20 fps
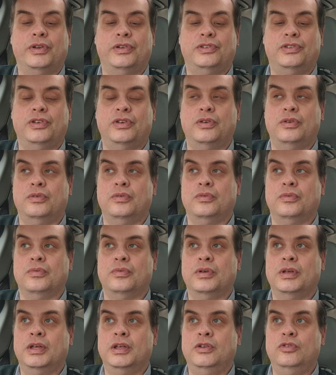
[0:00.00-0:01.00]

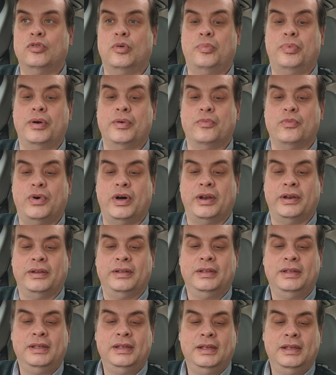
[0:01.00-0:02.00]
0.1.
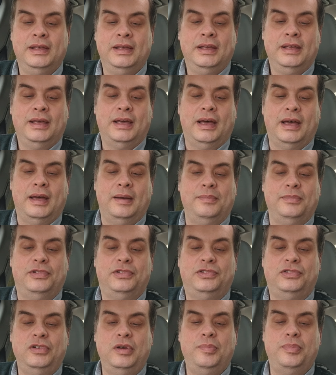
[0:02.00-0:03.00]

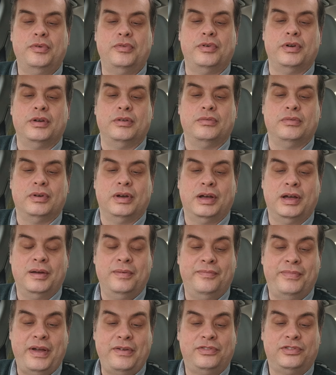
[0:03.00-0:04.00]
Subaru,
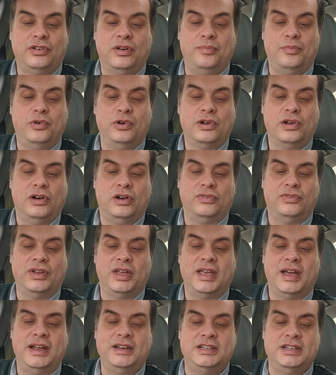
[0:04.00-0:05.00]
they've sold more cars than
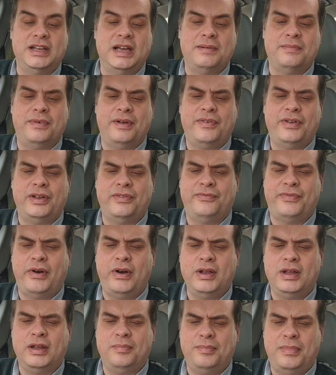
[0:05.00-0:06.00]
KGM. They've had a
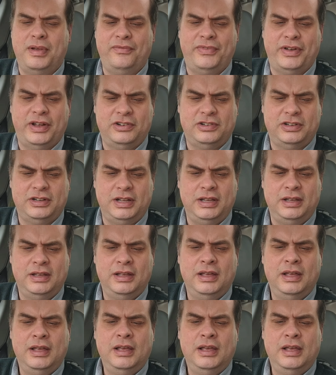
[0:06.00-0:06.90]
very good month, actually.